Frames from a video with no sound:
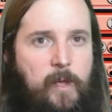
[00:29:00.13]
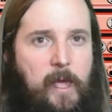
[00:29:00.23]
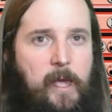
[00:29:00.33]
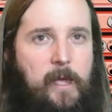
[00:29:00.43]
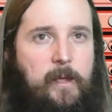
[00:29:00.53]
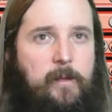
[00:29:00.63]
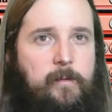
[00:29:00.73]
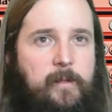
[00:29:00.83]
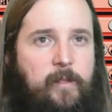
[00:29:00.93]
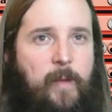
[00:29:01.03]
a
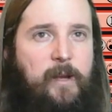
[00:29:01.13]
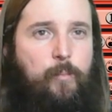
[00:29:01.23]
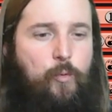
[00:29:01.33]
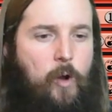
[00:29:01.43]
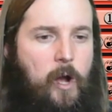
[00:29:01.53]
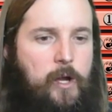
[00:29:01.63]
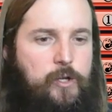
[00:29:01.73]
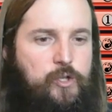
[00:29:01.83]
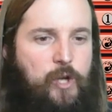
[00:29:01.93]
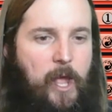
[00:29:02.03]
Lithomantic
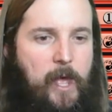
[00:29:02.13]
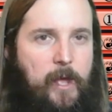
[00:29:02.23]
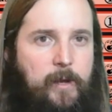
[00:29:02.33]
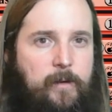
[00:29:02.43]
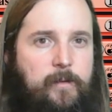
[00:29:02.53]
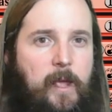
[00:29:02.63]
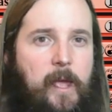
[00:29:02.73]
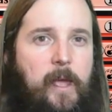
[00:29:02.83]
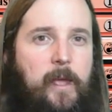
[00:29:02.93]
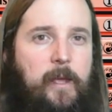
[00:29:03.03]
Barrage, and
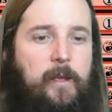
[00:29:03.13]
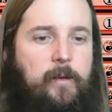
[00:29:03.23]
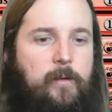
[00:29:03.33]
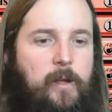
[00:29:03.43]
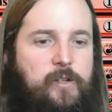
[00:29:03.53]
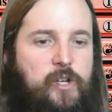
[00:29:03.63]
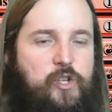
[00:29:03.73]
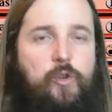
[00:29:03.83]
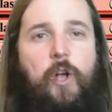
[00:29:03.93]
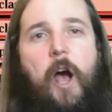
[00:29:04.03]
a
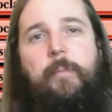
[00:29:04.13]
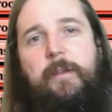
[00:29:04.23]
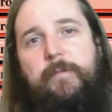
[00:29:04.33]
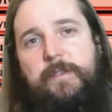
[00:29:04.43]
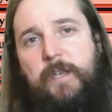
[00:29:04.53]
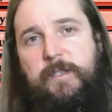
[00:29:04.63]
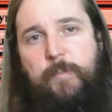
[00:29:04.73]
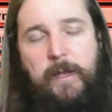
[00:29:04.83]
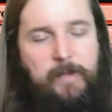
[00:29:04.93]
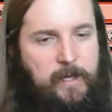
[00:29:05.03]
additional copy of the
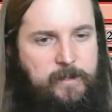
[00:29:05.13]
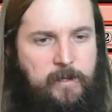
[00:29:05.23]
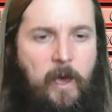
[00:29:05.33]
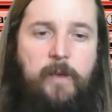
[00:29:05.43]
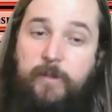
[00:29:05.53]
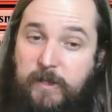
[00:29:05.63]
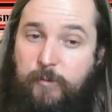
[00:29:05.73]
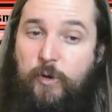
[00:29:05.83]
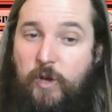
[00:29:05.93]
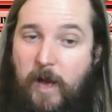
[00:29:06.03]
Sunspine Links. So this
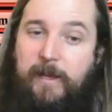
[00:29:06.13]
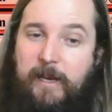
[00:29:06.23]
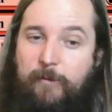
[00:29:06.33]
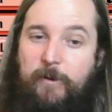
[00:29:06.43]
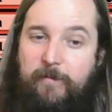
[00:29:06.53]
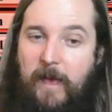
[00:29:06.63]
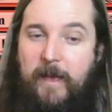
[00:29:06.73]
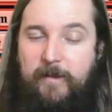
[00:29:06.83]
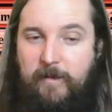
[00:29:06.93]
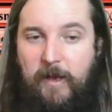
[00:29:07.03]
one not getting rid of
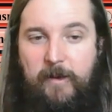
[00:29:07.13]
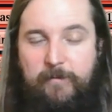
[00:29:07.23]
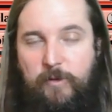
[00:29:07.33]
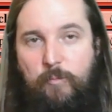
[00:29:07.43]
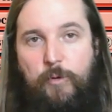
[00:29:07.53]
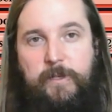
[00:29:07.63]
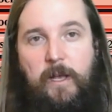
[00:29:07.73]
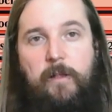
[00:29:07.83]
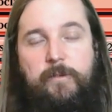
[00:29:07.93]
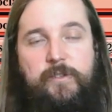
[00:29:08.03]
that for the
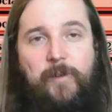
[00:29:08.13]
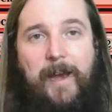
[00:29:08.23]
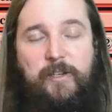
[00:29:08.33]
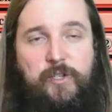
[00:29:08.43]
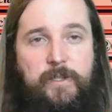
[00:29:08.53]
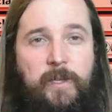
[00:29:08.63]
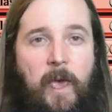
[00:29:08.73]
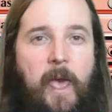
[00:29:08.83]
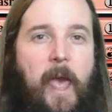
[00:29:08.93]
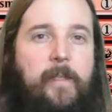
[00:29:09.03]
multicolored strategies.
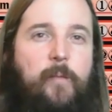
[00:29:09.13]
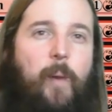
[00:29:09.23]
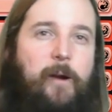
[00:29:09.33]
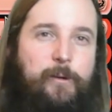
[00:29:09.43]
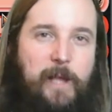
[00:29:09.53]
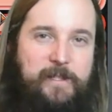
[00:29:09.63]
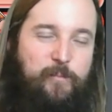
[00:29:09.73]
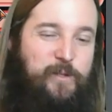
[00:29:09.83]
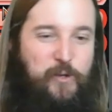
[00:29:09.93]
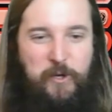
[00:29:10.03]
And then Pyroclasm
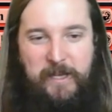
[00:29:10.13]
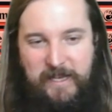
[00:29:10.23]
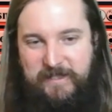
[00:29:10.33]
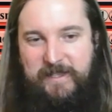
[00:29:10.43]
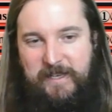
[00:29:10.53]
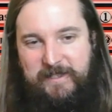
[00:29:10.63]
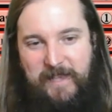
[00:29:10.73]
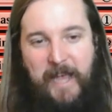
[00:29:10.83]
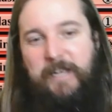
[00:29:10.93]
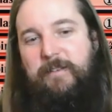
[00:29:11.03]
is good against things
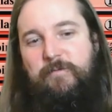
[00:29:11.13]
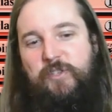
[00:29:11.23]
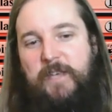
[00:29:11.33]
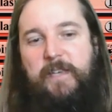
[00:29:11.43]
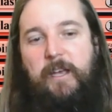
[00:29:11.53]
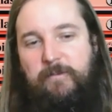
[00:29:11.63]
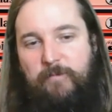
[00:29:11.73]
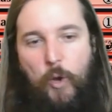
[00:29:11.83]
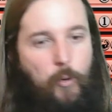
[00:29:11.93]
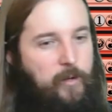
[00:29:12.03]
like Jeskai
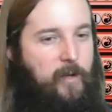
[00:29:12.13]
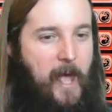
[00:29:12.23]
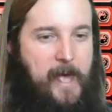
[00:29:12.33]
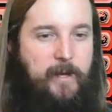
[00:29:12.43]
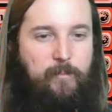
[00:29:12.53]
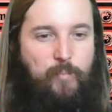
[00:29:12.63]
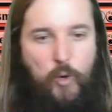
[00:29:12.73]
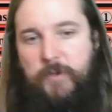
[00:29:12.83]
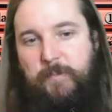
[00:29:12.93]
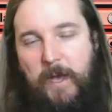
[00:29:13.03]
Convoke and
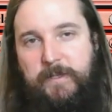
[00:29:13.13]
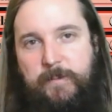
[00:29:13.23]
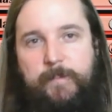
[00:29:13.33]
Boros Mice.